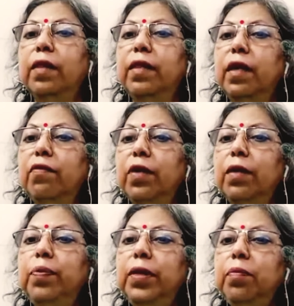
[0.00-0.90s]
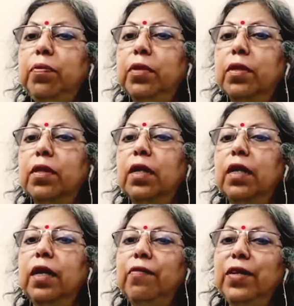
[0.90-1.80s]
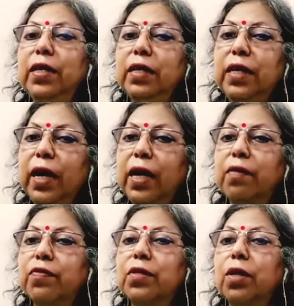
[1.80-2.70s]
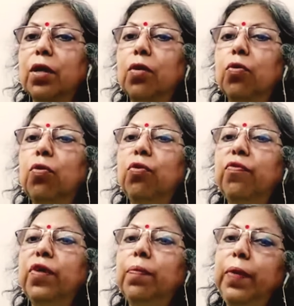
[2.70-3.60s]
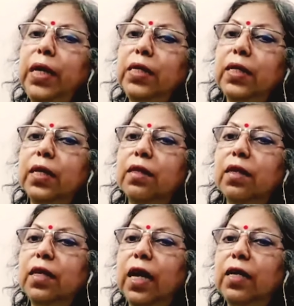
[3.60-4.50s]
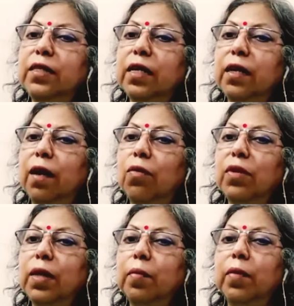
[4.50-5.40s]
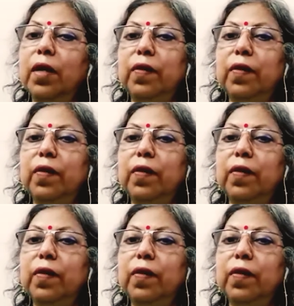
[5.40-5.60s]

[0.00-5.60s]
There were people living in caves who were painting the reality around them.